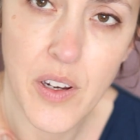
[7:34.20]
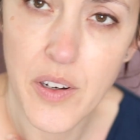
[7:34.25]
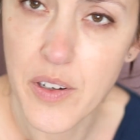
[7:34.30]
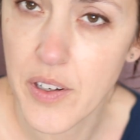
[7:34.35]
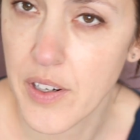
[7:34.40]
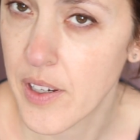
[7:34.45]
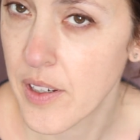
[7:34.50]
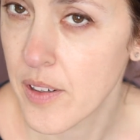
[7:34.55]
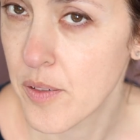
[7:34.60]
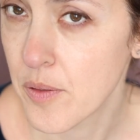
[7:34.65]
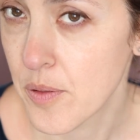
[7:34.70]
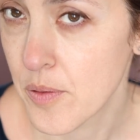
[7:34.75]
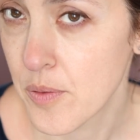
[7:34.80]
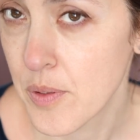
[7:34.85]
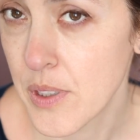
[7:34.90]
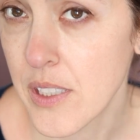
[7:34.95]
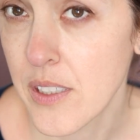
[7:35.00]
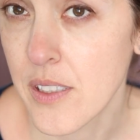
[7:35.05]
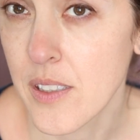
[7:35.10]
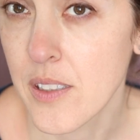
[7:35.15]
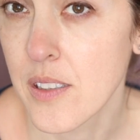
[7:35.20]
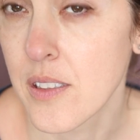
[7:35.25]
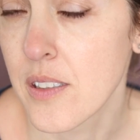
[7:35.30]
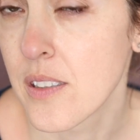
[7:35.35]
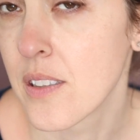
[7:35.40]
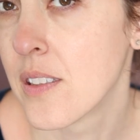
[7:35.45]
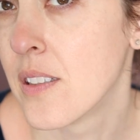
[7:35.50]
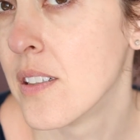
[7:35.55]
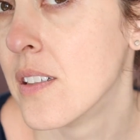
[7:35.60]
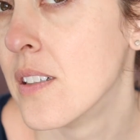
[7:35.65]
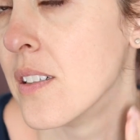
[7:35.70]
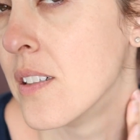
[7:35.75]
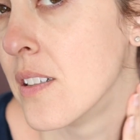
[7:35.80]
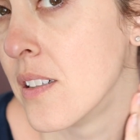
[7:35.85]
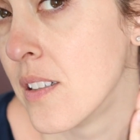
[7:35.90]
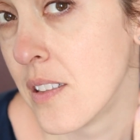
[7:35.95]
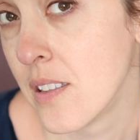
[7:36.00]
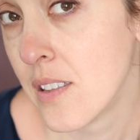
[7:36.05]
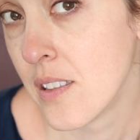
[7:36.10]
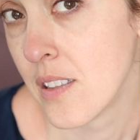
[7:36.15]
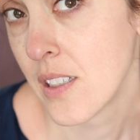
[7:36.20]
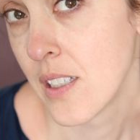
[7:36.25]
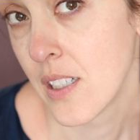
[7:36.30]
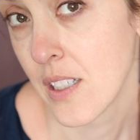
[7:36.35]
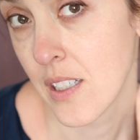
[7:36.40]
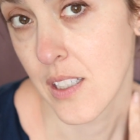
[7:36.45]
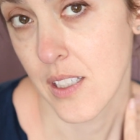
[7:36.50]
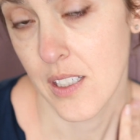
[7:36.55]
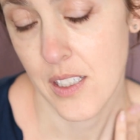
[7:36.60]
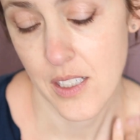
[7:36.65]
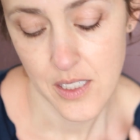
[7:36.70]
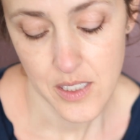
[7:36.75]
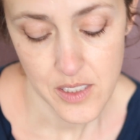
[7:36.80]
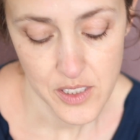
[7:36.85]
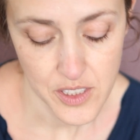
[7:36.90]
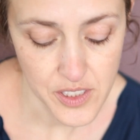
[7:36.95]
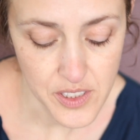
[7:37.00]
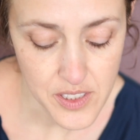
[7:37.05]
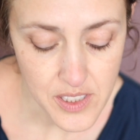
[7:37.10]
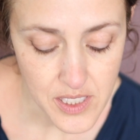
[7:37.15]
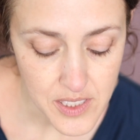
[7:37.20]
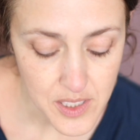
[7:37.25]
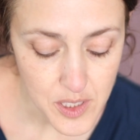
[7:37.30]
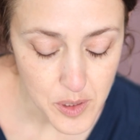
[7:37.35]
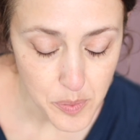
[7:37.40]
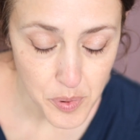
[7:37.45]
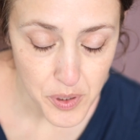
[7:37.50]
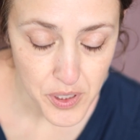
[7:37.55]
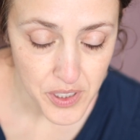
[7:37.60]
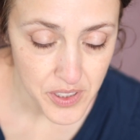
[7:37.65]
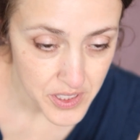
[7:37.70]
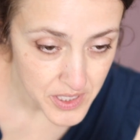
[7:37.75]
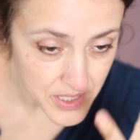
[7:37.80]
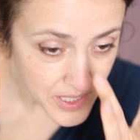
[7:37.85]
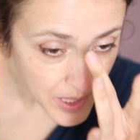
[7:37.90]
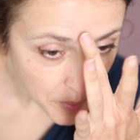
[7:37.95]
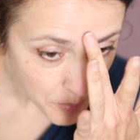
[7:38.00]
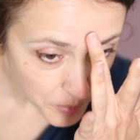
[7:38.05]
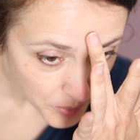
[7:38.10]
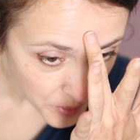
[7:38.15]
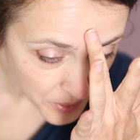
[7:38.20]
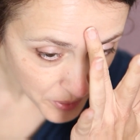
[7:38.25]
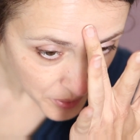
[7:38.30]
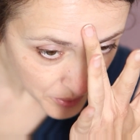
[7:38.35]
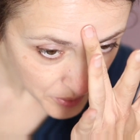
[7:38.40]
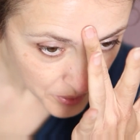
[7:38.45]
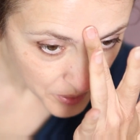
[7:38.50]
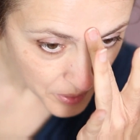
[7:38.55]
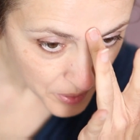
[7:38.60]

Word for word: all right, we are. She says to put it on the temple.